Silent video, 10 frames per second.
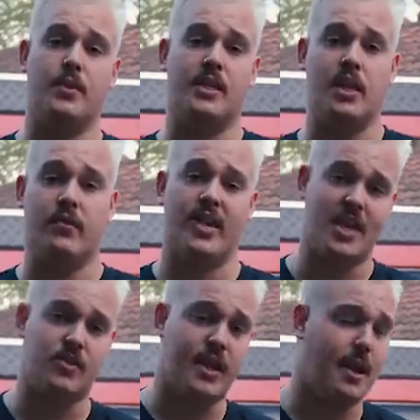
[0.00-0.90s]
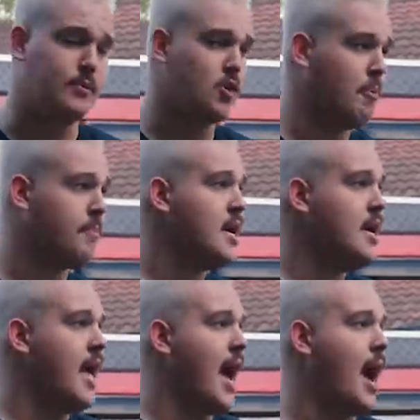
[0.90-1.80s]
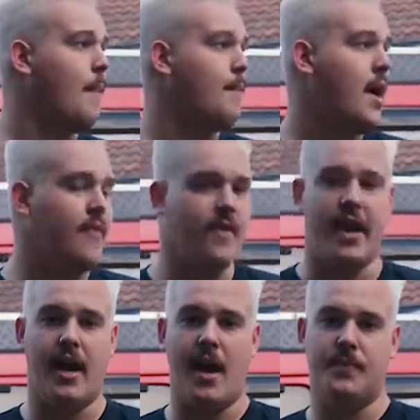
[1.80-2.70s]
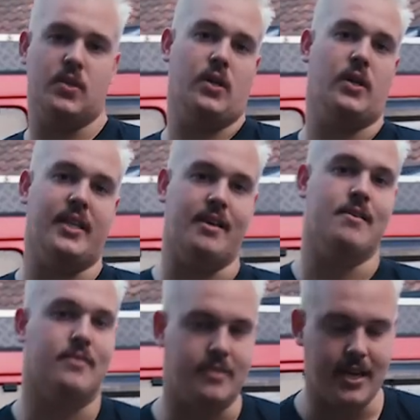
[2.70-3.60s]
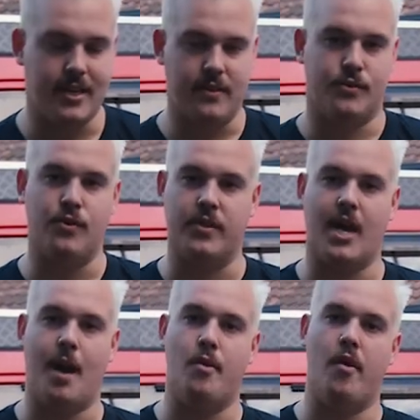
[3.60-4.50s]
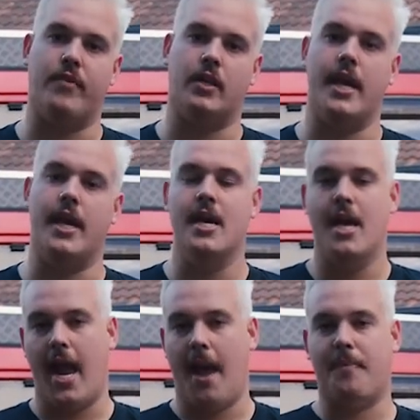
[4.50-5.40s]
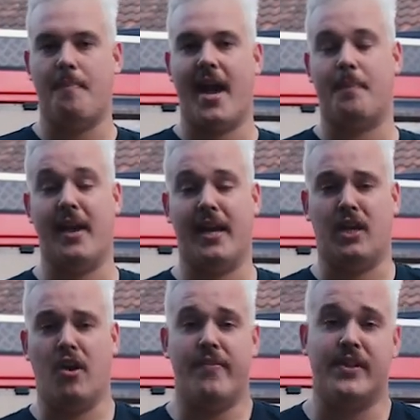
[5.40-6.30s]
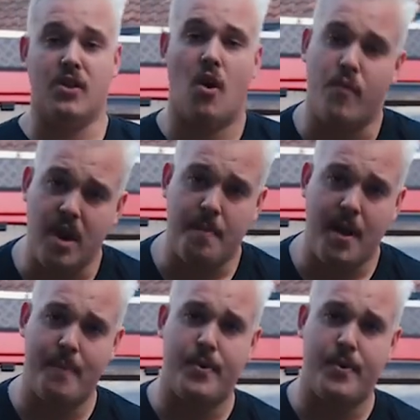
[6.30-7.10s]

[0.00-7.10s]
we did or the extra cab chop, um, and they are absolutely sick. They suit the car perfectly. And up the back, being a ute, there's no rear bar